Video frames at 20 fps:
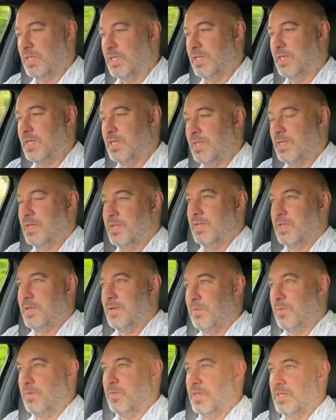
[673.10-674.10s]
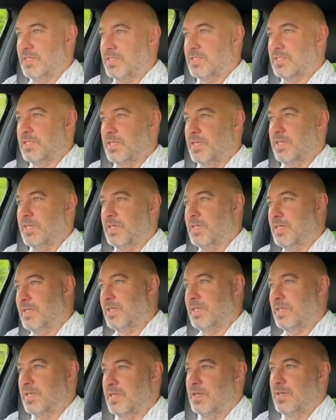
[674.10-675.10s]
Well, let's see.
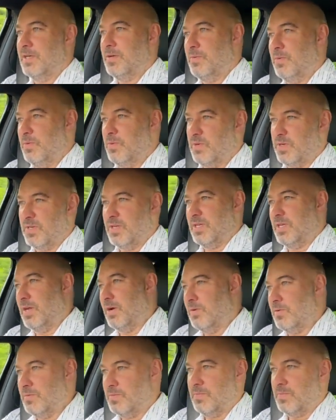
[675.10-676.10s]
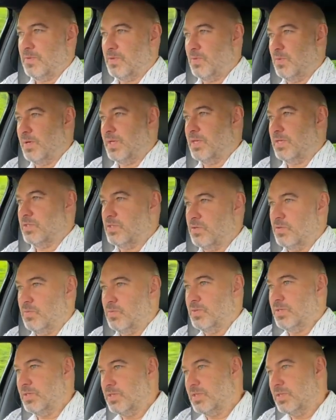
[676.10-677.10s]
We're not going to go quick at all. We're
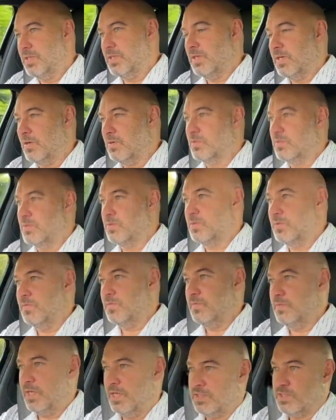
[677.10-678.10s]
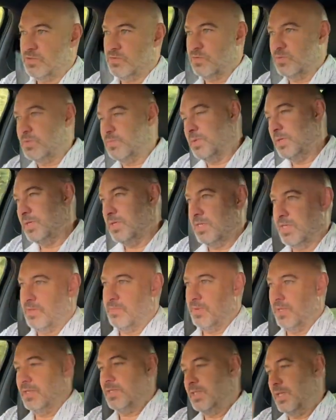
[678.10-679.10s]
just going to go sort of national speed
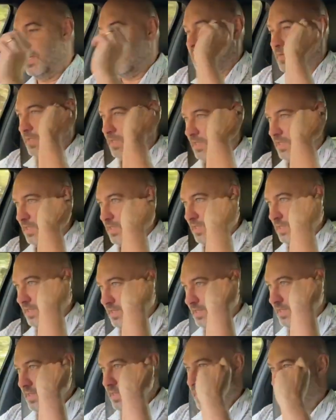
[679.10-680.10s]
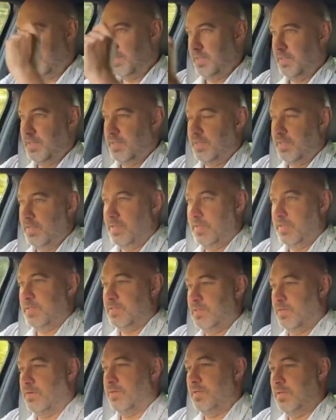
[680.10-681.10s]
limit down here. It's
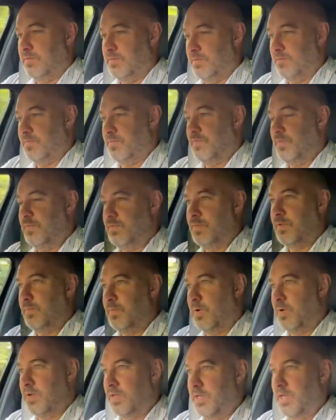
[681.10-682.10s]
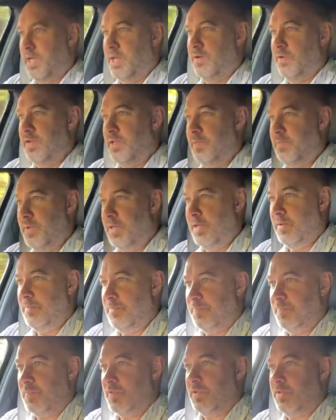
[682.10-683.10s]
only 50 mile an hour limit.
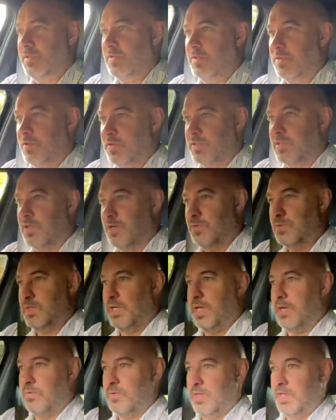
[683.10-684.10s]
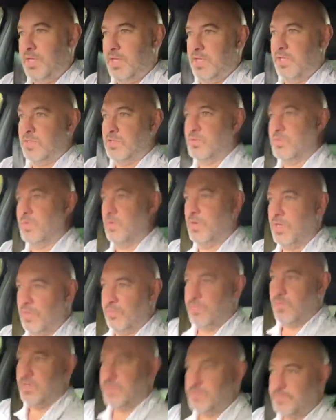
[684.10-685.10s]
So let's go down here,
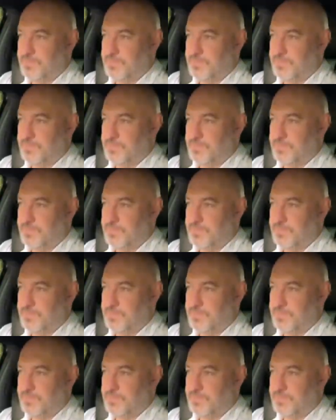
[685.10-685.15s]
driving.